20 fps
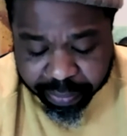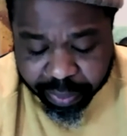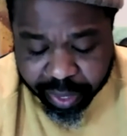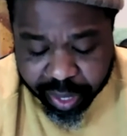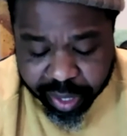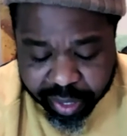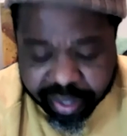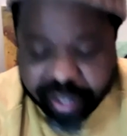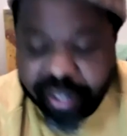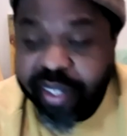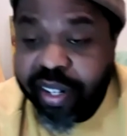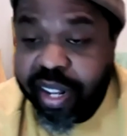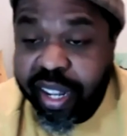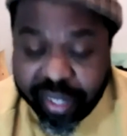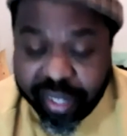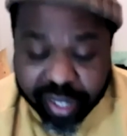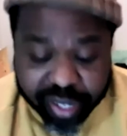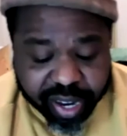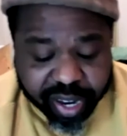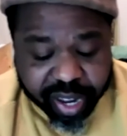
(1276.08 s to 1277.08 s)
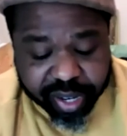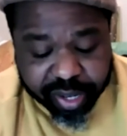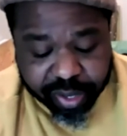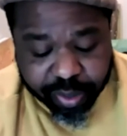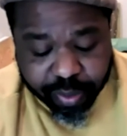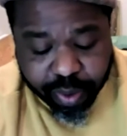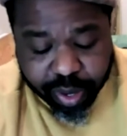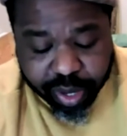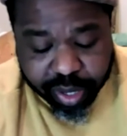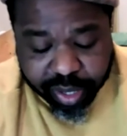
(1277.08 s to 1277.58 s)
"Since
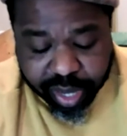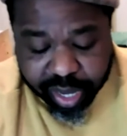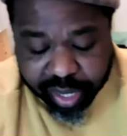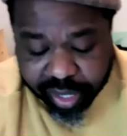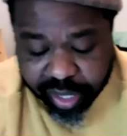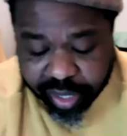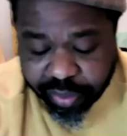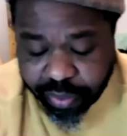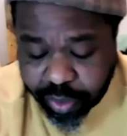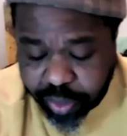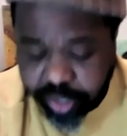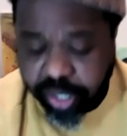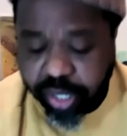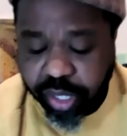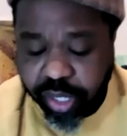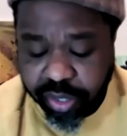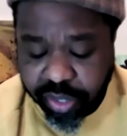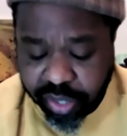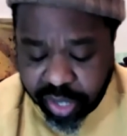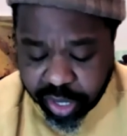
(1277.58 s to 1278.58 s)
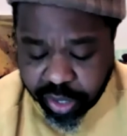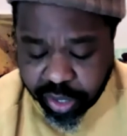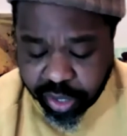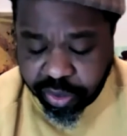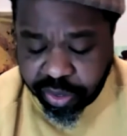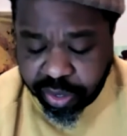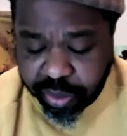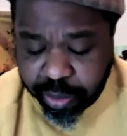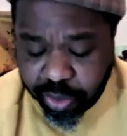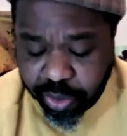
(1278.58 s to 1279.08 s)
1991, at least 14 singers
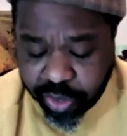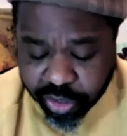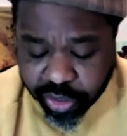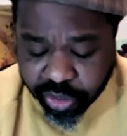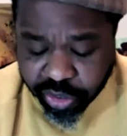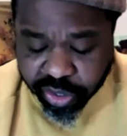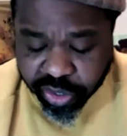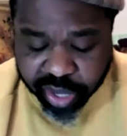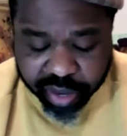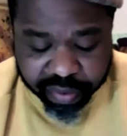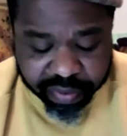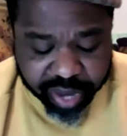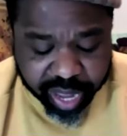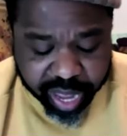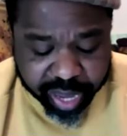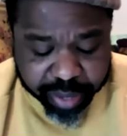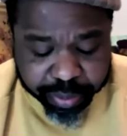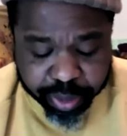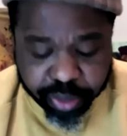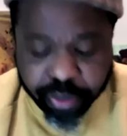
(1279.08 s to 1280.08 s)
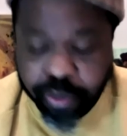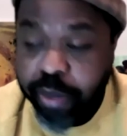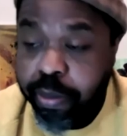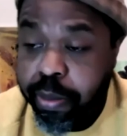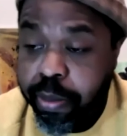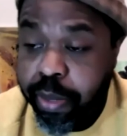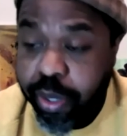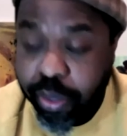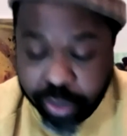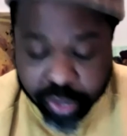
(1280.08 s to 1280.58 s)
and musicians have died between
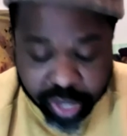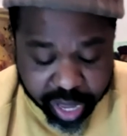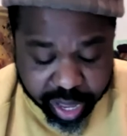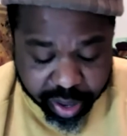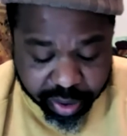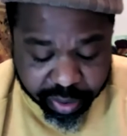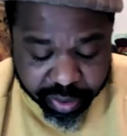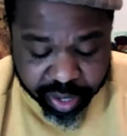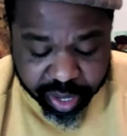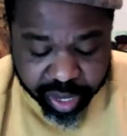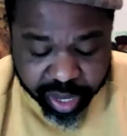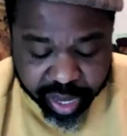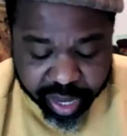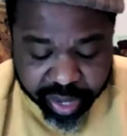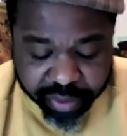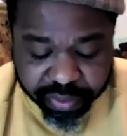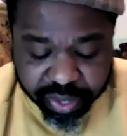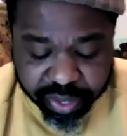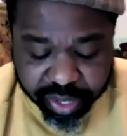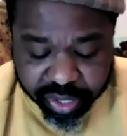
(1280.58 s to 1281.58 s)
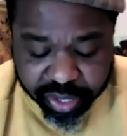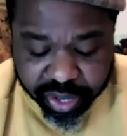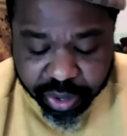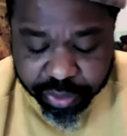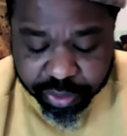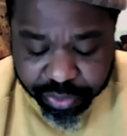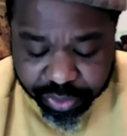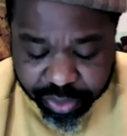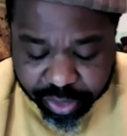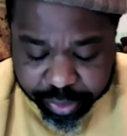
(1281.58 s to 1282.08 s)
Middletown and
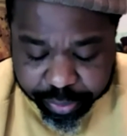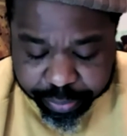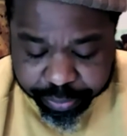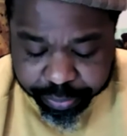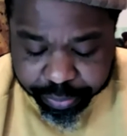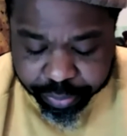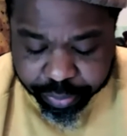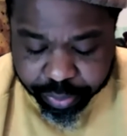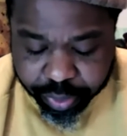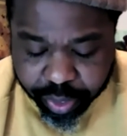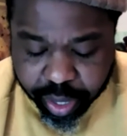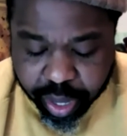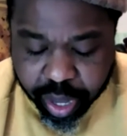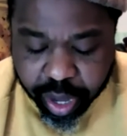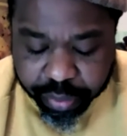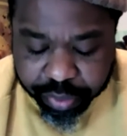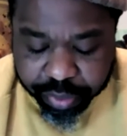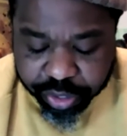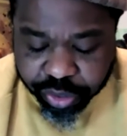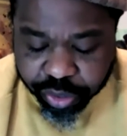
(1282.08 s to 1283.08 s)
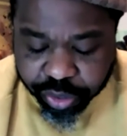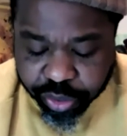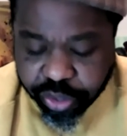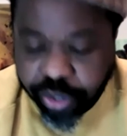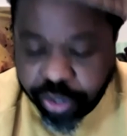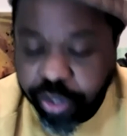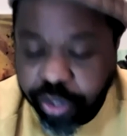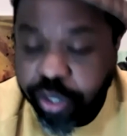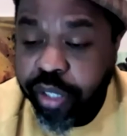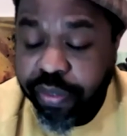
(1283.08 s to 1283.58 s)
Philadelphia, a regional
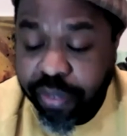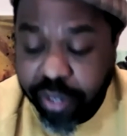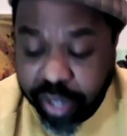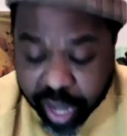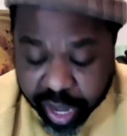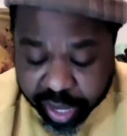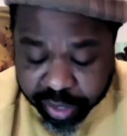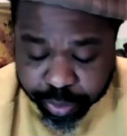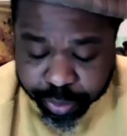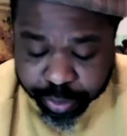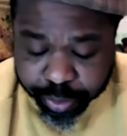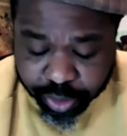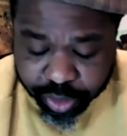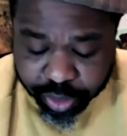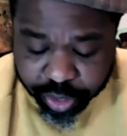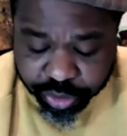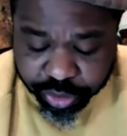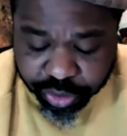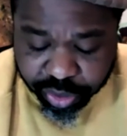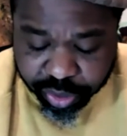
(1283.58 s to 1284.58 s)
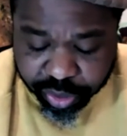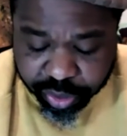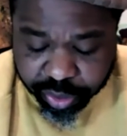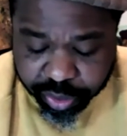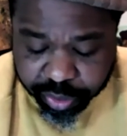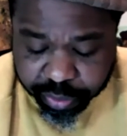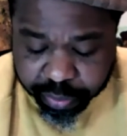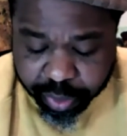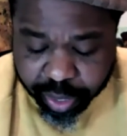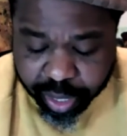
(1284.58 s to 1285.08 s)
circuit for gospel musicians.
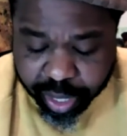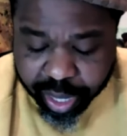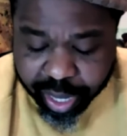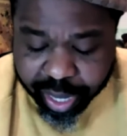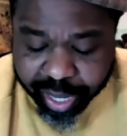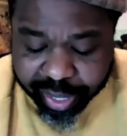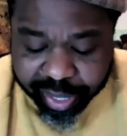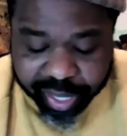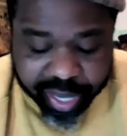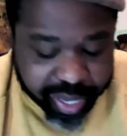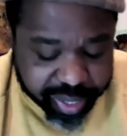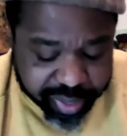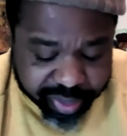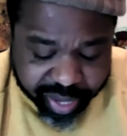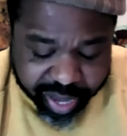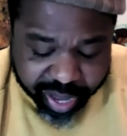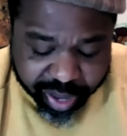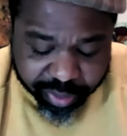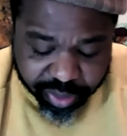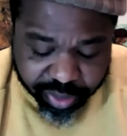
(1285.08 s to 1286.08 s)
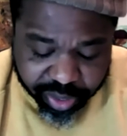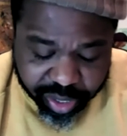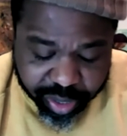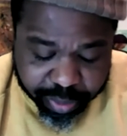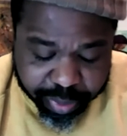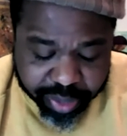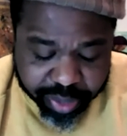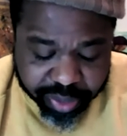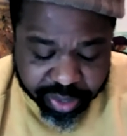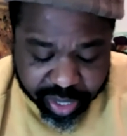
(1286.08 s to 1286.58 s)
In Kent County,
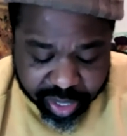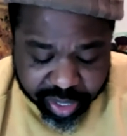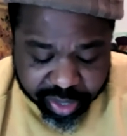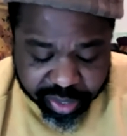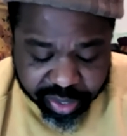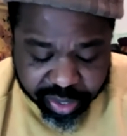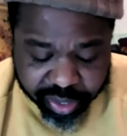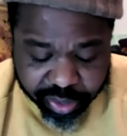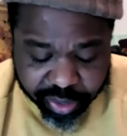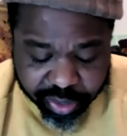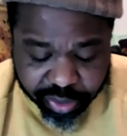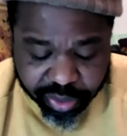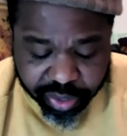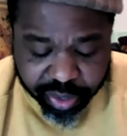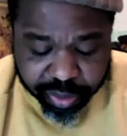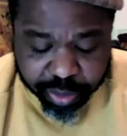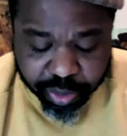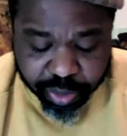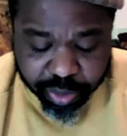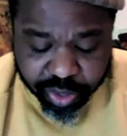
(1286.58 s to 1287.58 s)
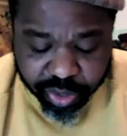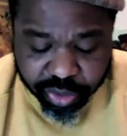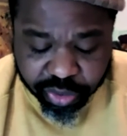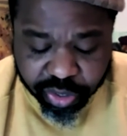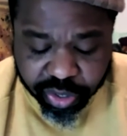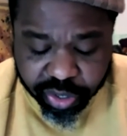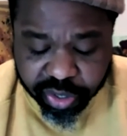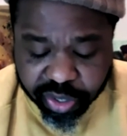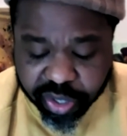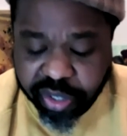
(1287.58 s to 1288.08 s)
about 10 singers and
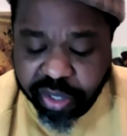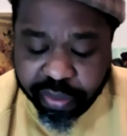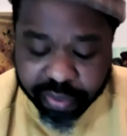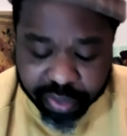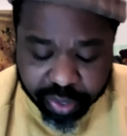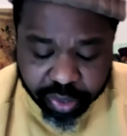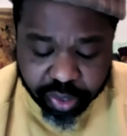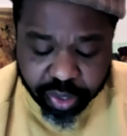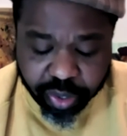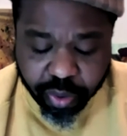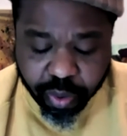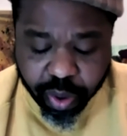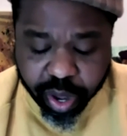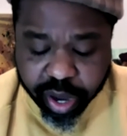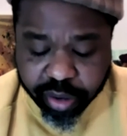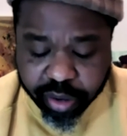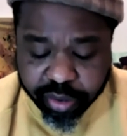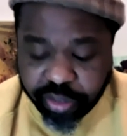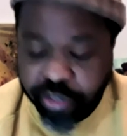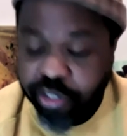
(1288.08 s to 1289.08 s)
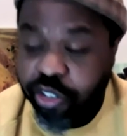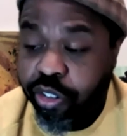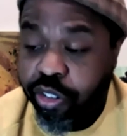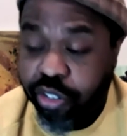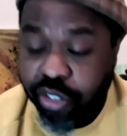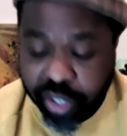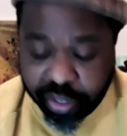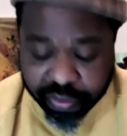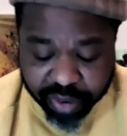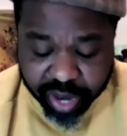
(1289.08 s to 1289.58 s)
musicians in civilian choirs and
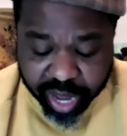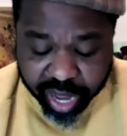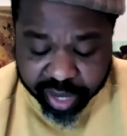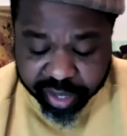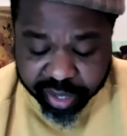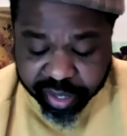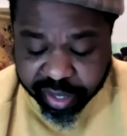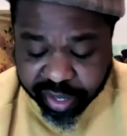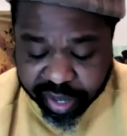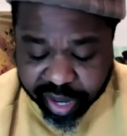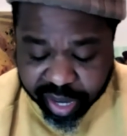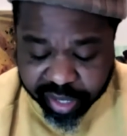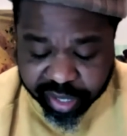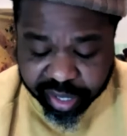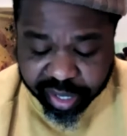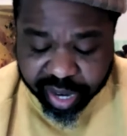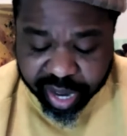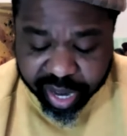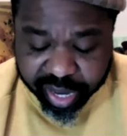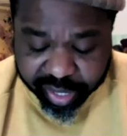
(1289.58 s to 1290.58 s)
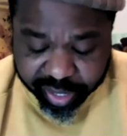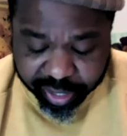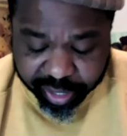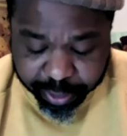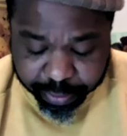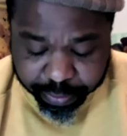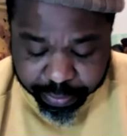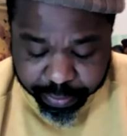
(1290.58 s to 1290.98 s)
churches have died since 1990.